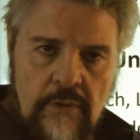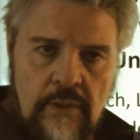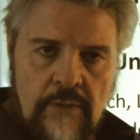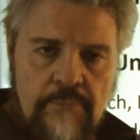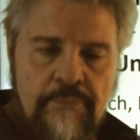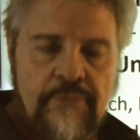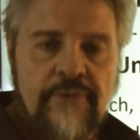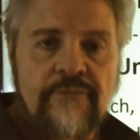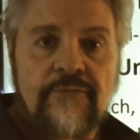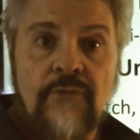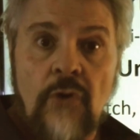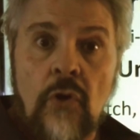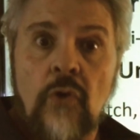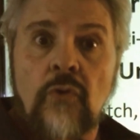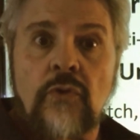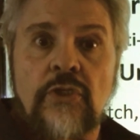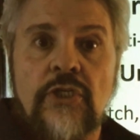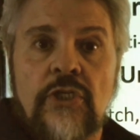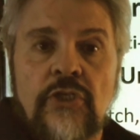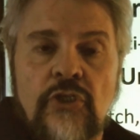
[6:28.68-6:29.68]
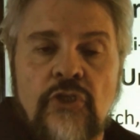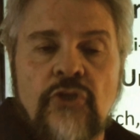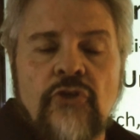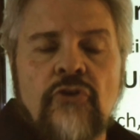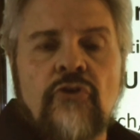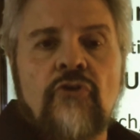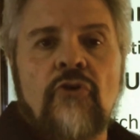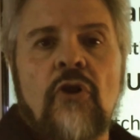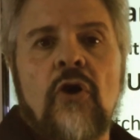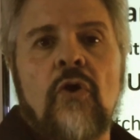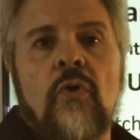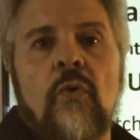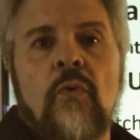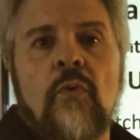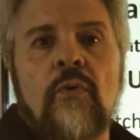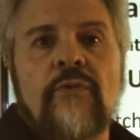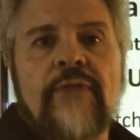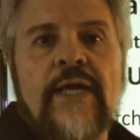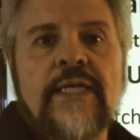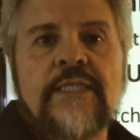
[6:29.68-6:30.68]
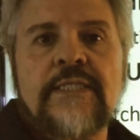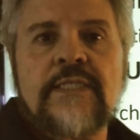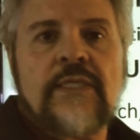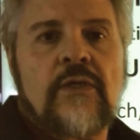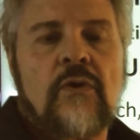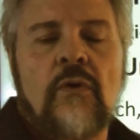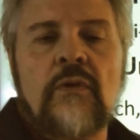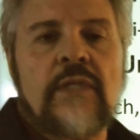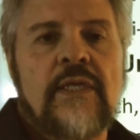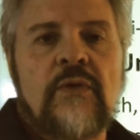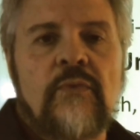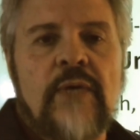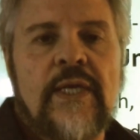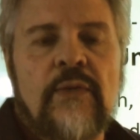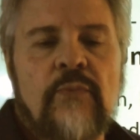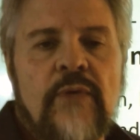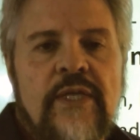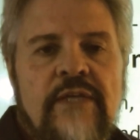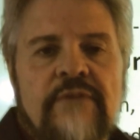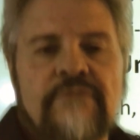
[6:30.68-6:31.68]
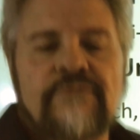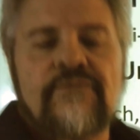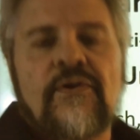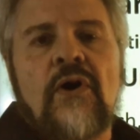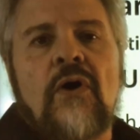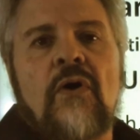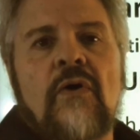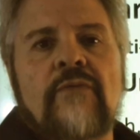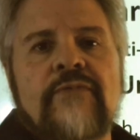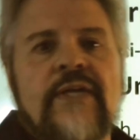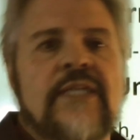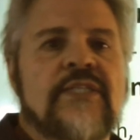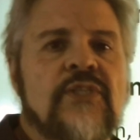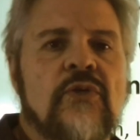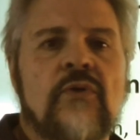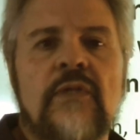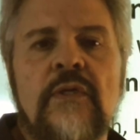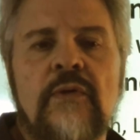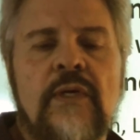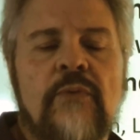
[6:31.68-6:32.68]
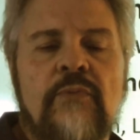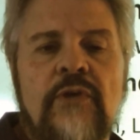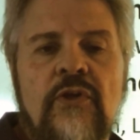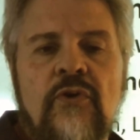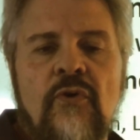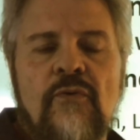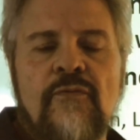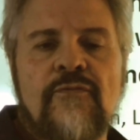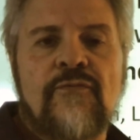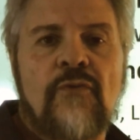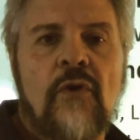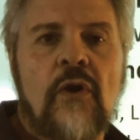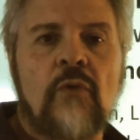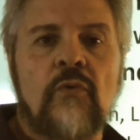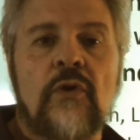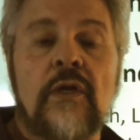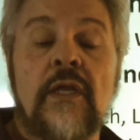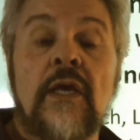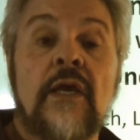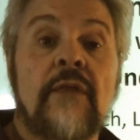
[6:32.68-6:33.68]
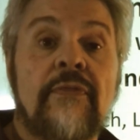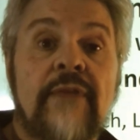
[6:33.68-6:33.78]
provoked to grow. That's the only way we evolve. That's the only way we go forward.